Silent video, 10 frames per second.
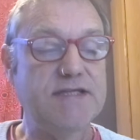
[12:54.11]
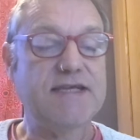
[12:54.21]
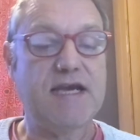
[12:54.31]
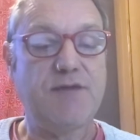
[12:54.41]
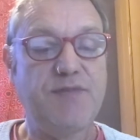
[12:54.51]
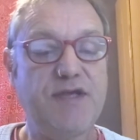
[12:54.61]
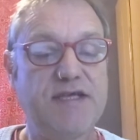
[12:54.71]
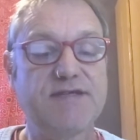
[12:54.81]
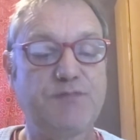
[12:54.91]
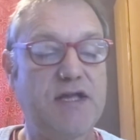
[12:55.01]
can't be
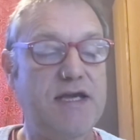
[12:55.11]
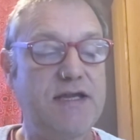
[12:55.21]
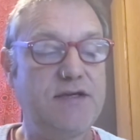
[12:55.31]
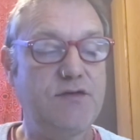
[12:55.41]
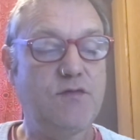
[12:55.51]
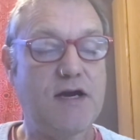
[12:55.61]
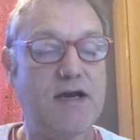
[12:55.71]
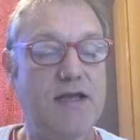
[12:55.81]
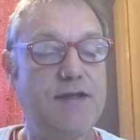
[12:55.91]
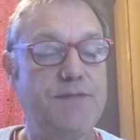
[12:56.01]
explained
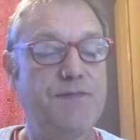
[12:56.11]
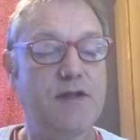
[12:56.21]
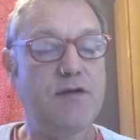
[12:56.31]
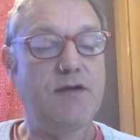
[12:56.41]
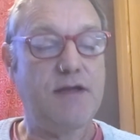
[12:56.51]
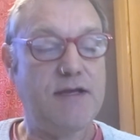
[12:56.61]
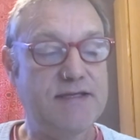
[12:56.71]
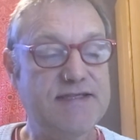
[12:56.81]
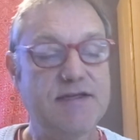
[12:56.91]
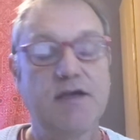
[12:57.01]
away
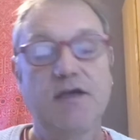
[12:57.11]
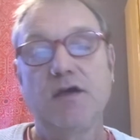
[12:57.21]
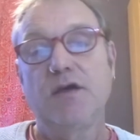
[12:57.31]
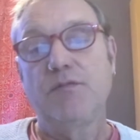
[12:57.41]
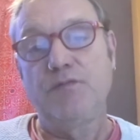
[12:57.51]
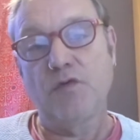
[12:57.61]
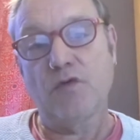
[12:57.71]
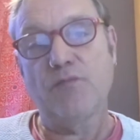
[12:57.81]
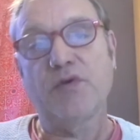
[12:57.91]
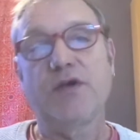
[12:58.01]
as
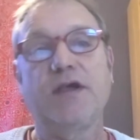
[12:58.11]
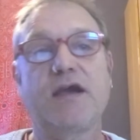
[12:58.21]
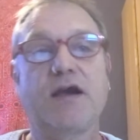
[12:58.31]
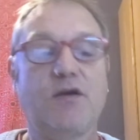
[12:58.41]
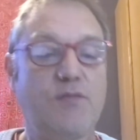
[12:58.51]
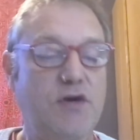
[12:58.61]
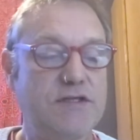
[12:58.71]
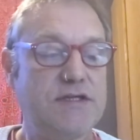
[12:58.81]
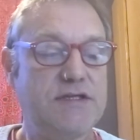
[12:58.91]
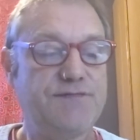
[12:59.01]
not being
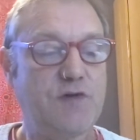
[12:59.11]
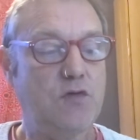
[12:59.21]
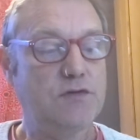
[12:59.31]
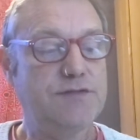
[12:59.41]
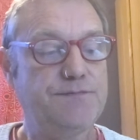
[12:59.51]
RMIT's fault.